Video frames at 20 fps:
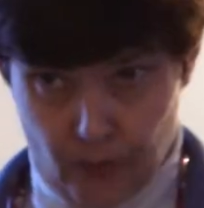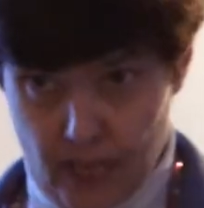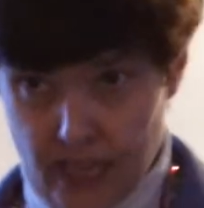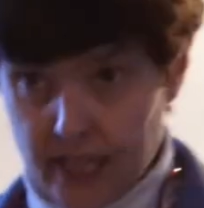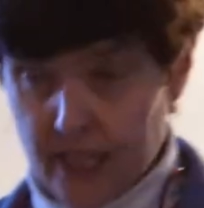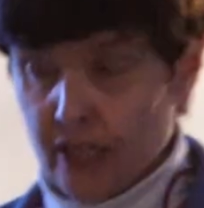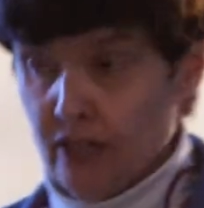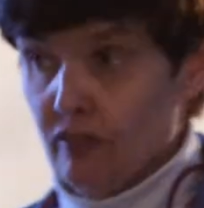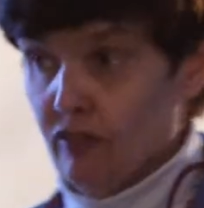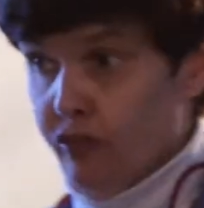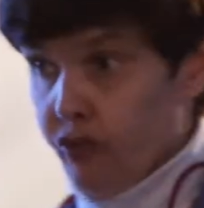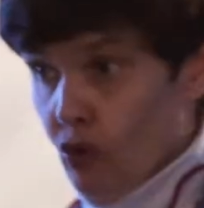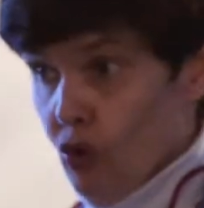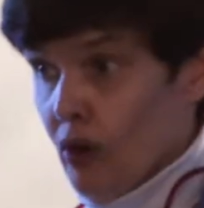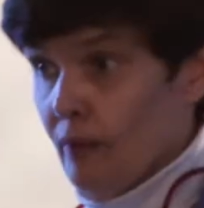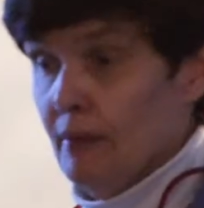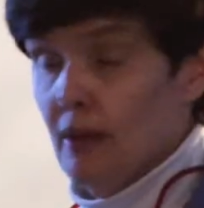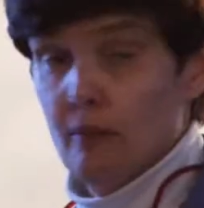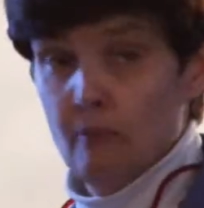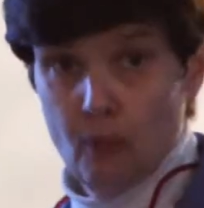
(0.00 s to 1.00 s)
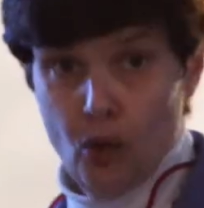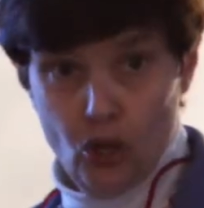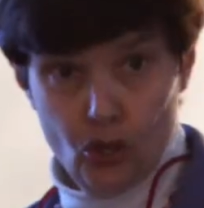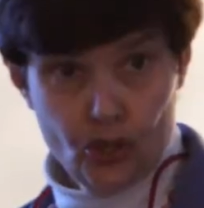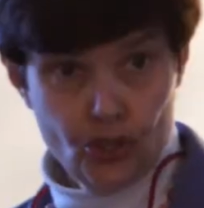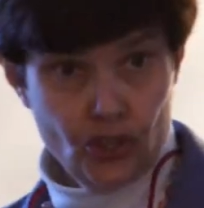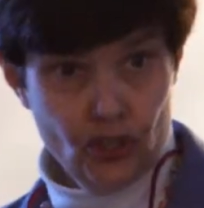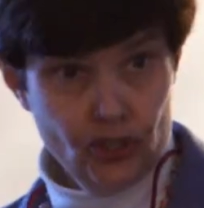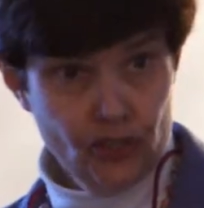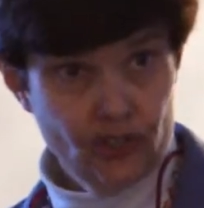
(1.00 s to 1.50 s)
it can form
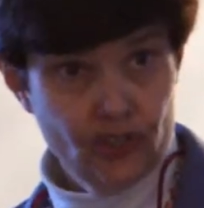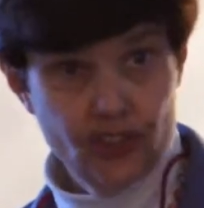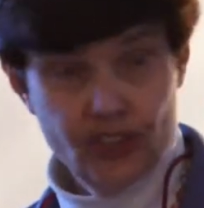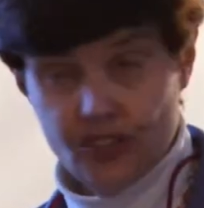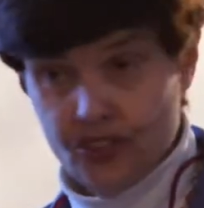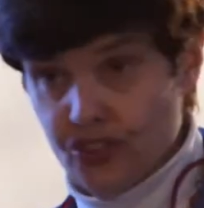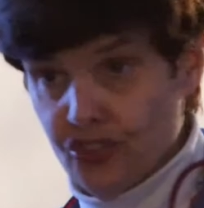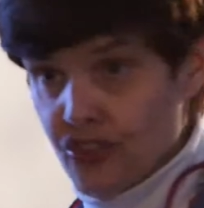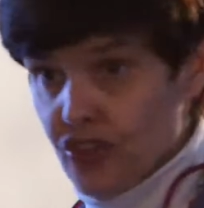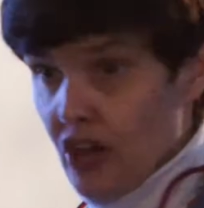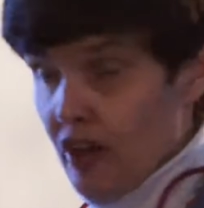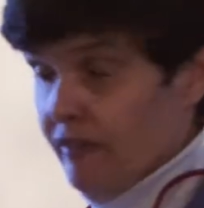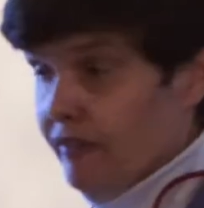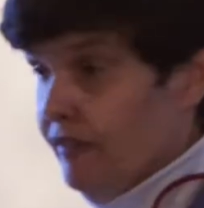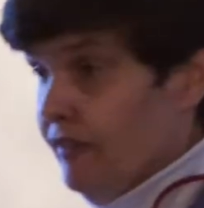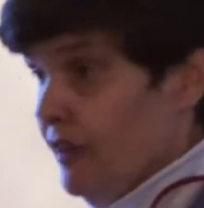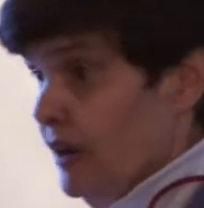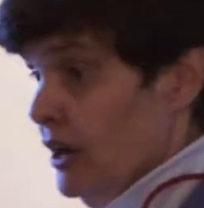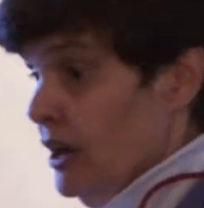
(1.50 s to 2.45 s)
emulsions. This stuff